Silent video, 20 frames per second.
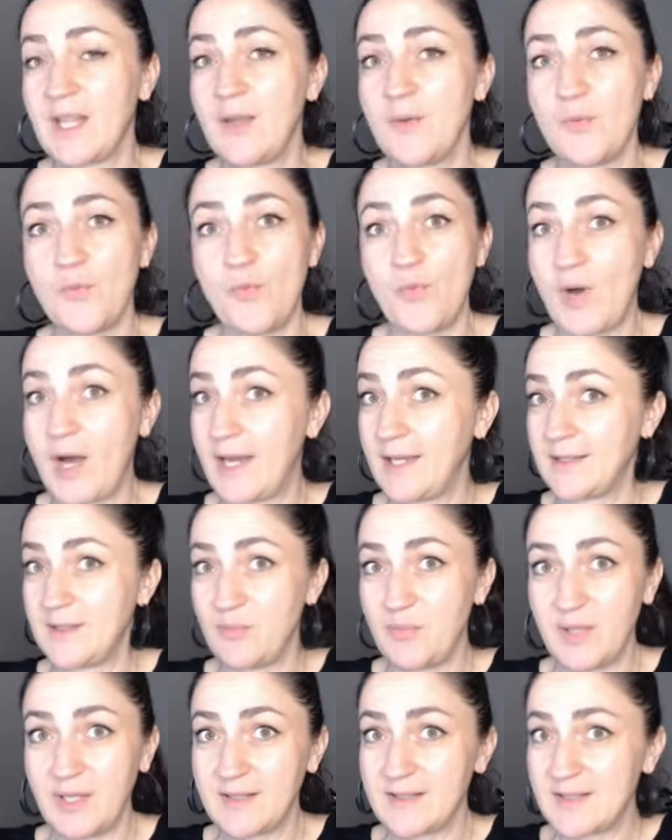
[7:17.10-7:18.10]
Why the
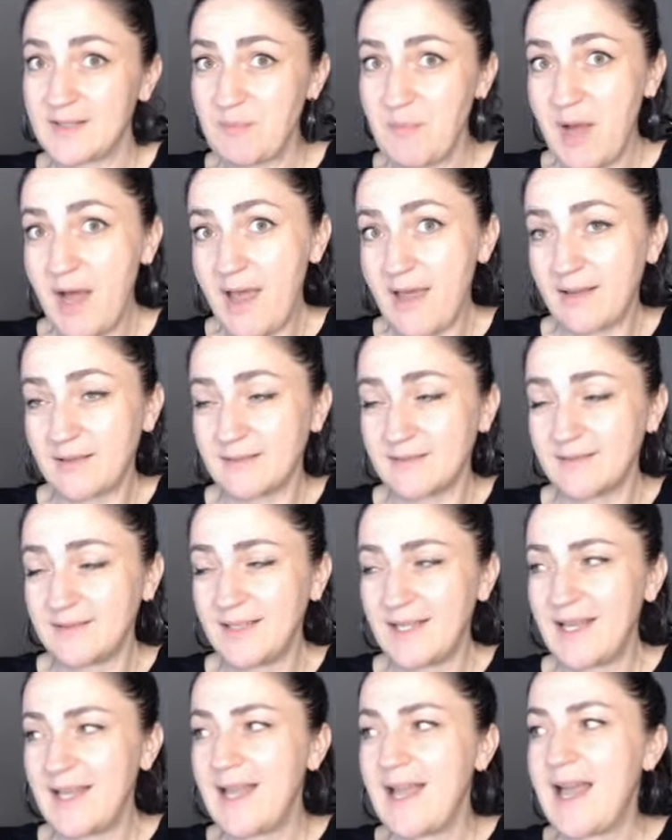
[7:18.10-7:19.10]
big smile?
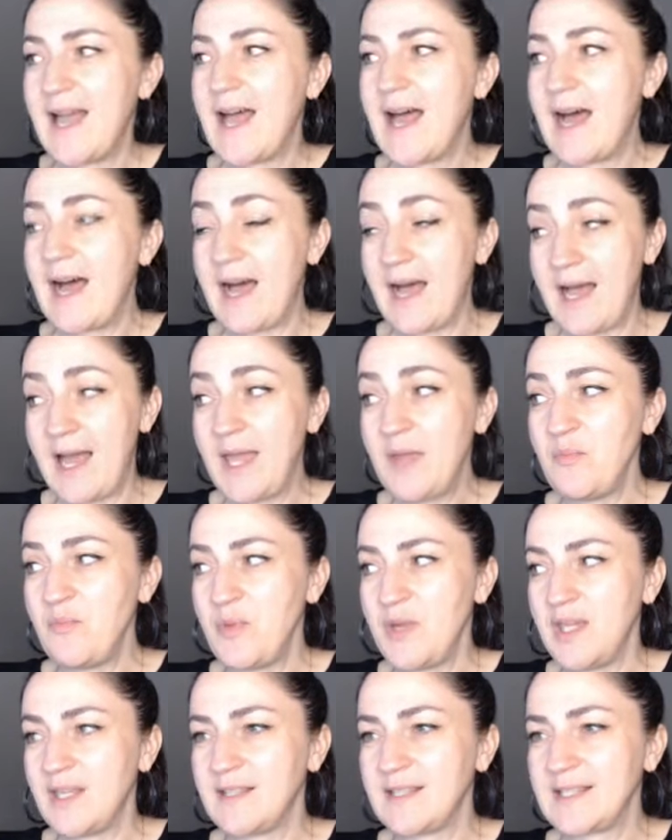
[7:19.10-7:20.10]
I'm
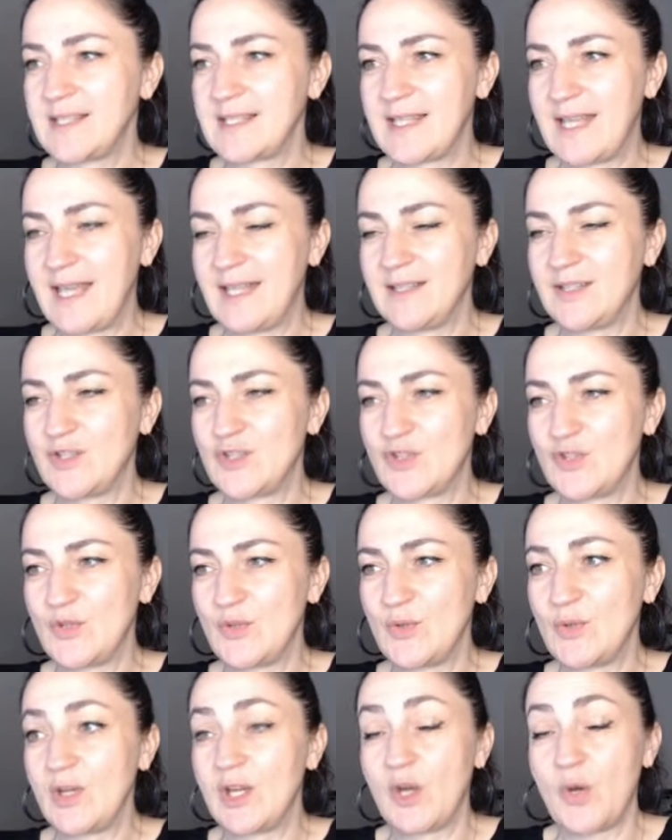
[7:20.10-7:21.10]
being sent to
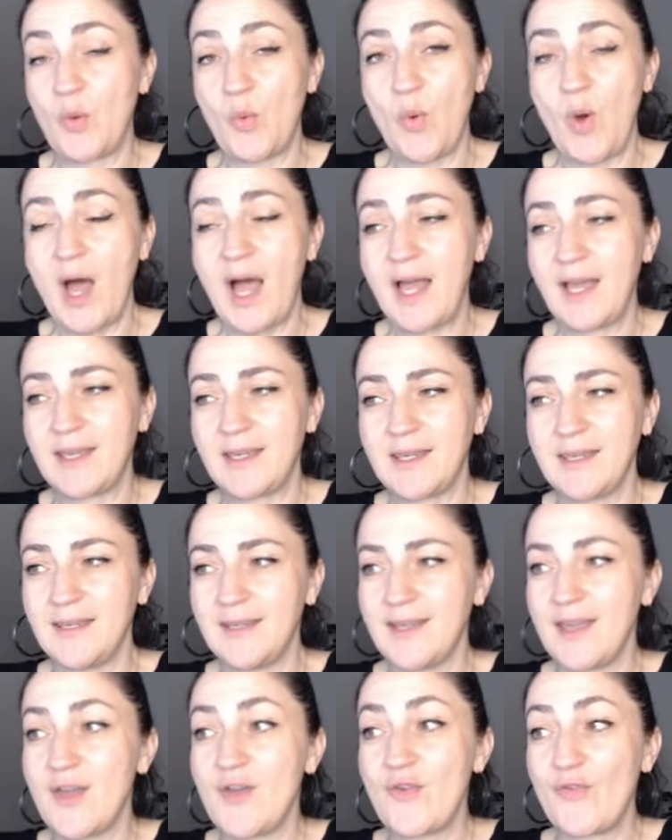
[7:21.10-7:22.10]
Hawaii
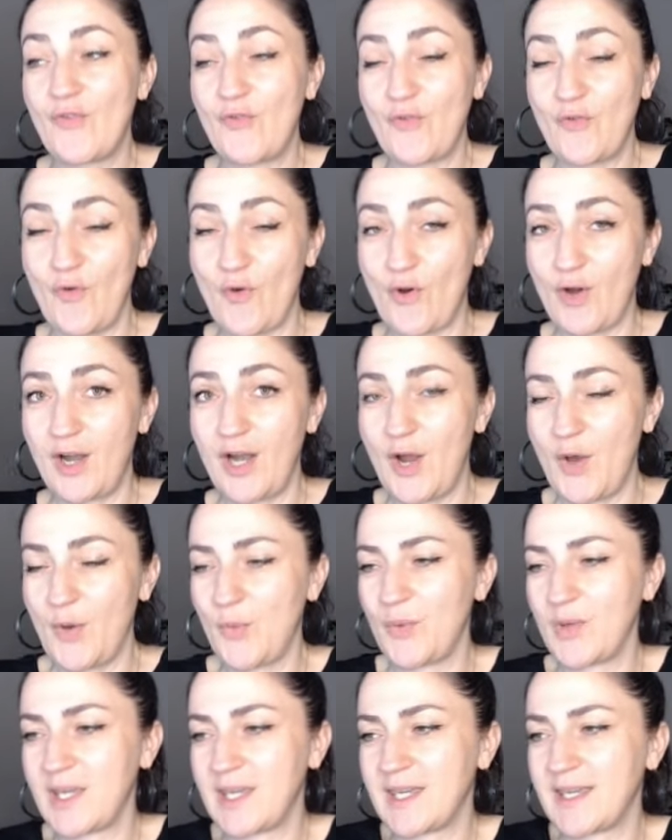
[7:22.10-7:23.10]
for a
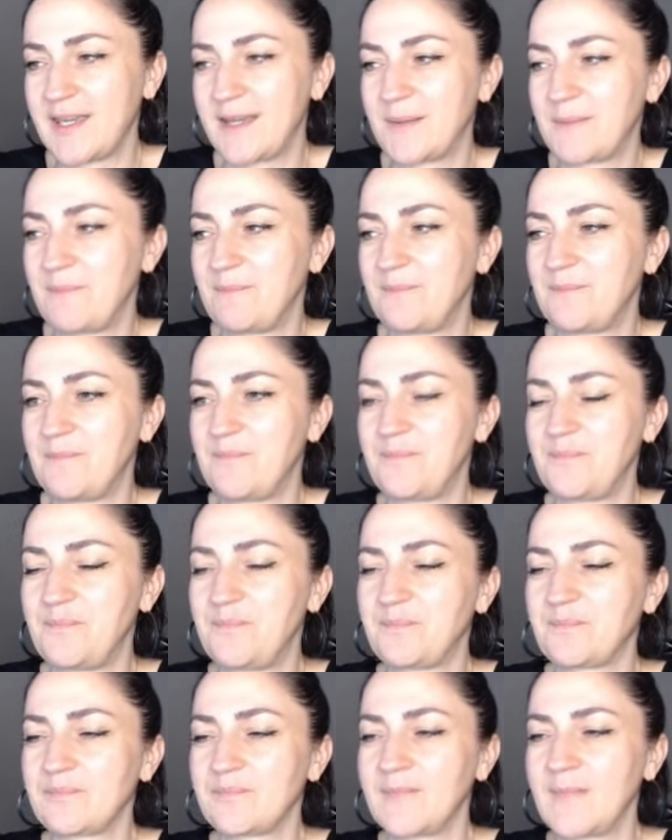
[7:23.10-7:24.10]
week.
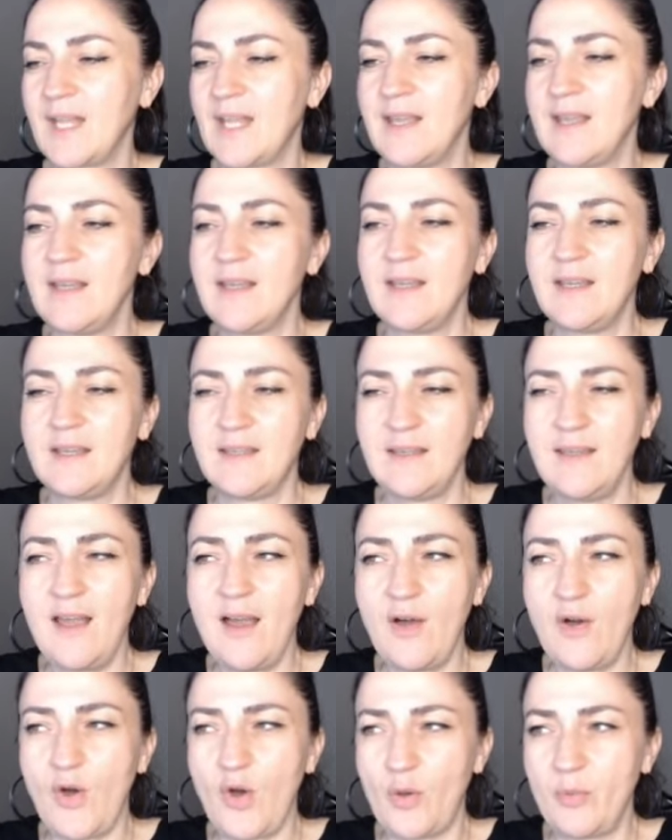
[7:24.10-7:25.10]

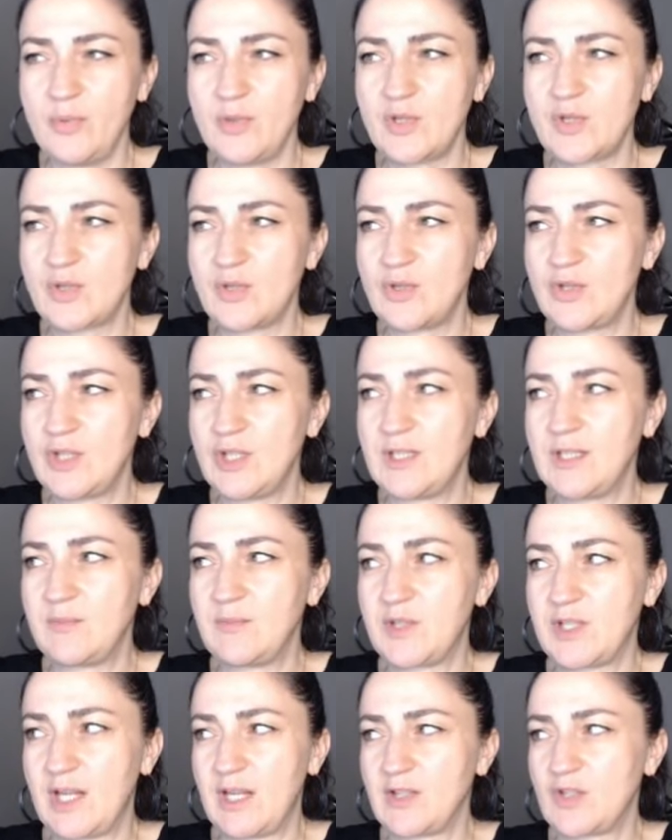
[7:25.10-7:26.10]
Ja obično čitam
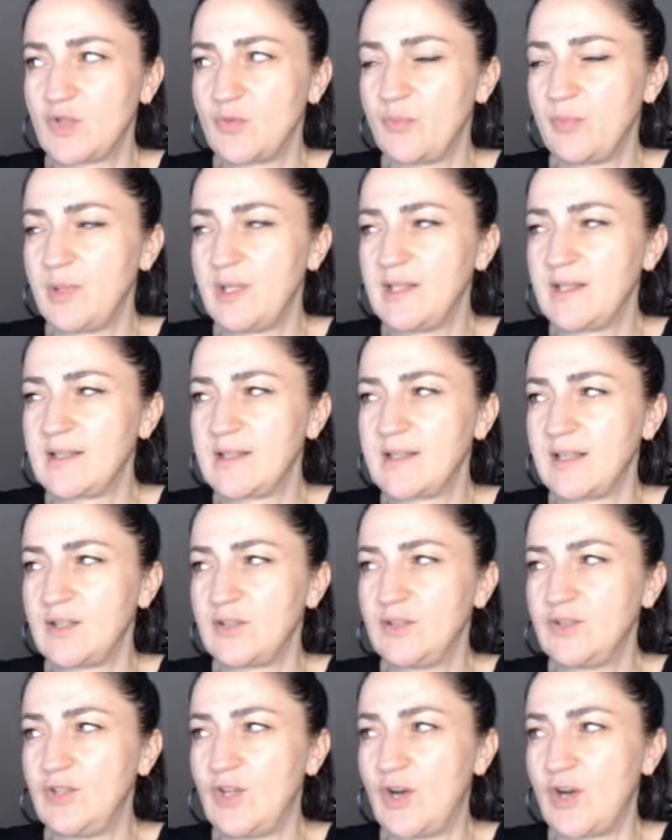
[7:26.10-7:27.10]
časopis
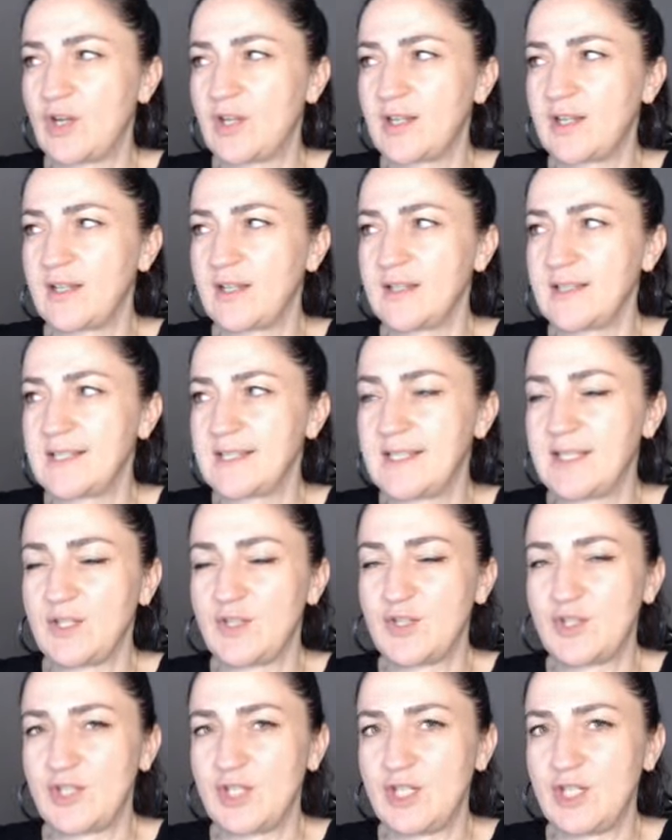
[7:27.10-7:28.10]
dok se
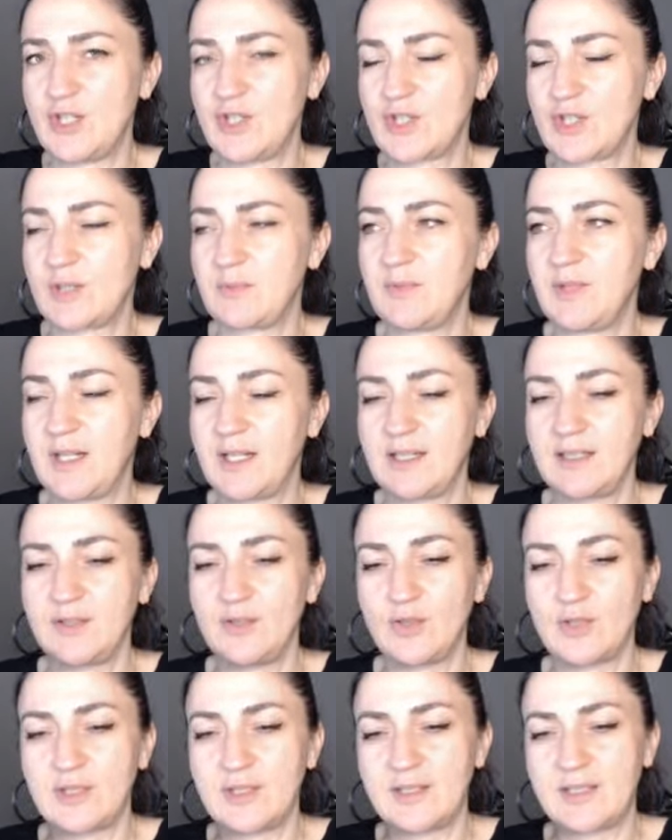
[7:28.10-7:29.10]
šišam, dakle
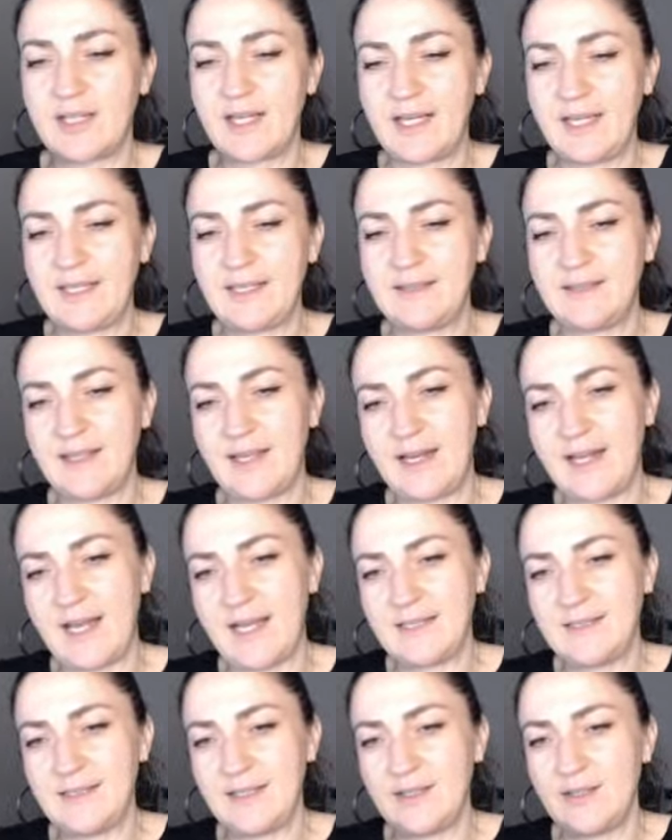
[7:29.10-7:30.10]
dok traje ta
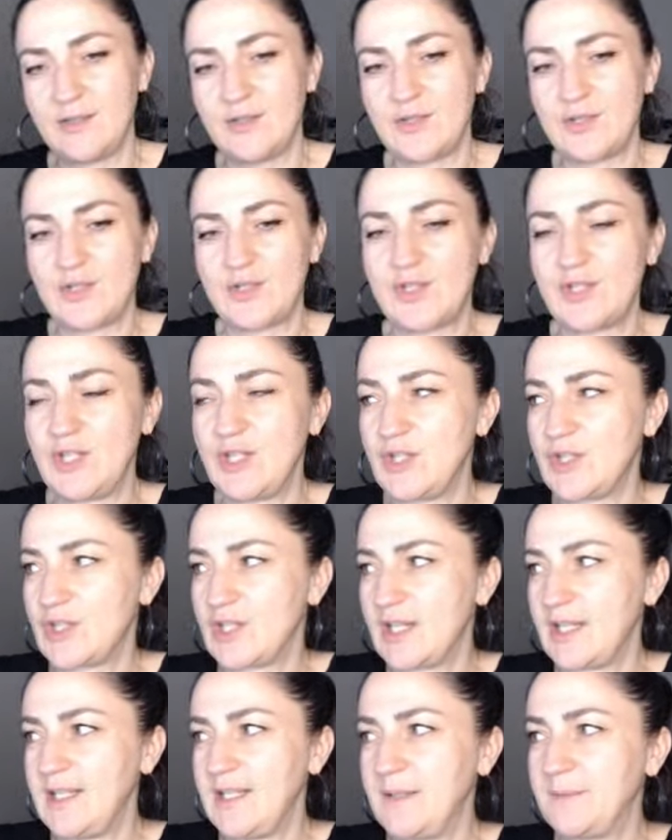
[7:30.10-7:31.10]
radnja
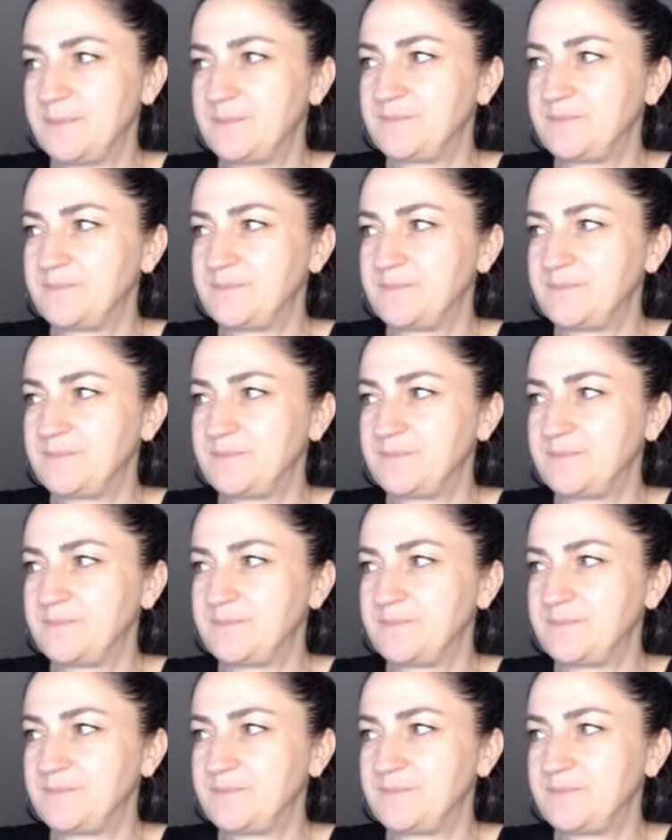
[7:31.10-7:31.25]
šišanja.